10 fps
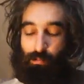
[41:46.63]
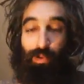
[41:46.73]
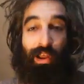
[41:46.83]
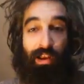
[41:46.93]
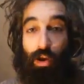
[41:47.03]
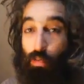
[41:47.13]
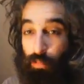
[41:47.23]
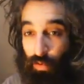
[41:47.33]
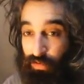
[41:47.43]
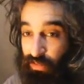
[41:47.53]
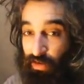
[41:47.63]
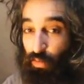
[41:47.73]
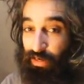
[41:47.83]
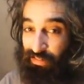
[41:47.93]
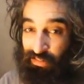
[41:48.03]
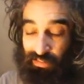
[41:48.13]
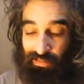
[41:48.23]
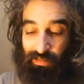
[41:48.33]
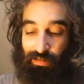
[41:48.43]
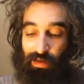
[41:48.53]
But I know Portland's a great
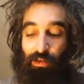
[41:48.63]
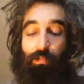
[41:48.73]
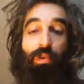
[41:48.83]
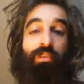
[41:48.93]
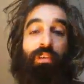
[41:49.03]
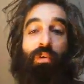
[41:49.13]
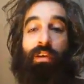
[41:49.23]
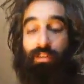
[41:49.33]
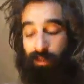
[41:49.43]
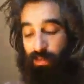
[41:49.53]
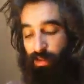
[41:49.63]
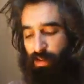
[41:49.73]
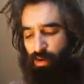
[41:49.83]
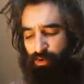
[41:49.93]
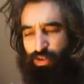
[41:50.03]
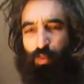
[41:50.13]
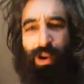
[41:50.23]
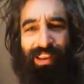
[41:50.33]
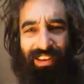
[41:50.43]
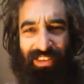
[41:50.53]
city. I know Portland's a great city. It was just
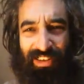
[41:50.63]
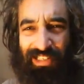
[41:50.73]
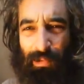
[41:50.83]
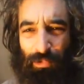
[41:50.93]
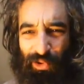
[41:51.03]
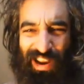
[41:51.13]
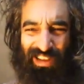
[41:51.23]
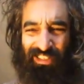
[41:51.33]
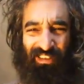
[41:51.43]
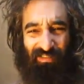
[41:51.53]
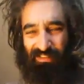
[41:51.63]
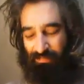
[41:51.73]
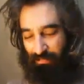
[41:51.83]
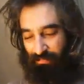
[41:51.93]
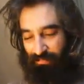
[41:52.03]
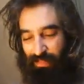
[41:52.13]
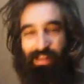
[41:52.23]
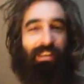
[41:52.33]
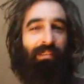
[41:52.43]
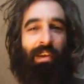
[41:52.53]
waiting to accept Christ, even. They
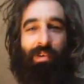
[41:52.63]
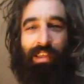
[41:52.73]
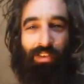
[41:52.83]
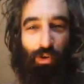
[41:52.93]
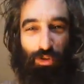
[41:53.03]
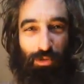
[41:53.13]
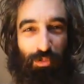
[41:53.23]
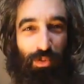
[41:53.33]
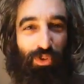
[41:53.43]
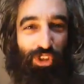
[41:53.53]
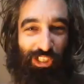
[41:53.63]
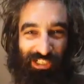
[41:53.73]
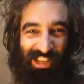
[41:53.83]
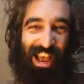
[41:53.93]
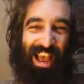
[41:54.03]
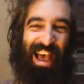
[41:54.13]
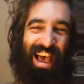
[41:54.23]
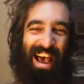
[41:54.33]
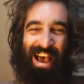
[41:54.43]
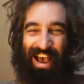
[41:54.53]
didn't even know it. They thought it was a bunch of bullshit.
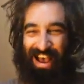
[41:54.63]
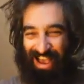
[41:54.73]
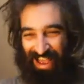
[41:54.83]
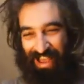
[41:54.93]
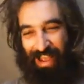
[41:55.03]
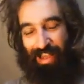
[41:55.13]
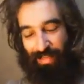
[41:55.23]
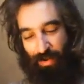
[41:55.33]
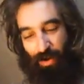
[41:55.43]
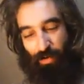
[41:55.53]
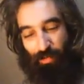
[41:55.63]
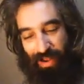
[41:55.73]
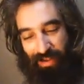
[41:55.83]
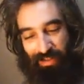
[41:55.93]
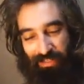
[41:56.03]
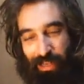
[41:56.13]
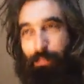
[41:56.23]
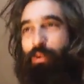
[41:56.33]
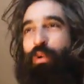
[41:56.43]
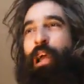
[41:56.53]
And they're all ready to
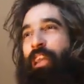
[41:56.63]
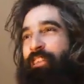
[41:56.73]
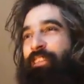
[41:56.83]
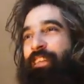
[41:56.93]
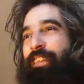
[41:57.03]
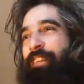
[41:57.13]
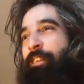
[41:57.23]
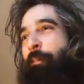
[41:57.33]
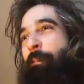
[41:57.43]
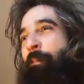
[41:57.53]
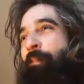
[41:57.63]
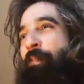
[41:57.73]
accept Christ. Isn't that something?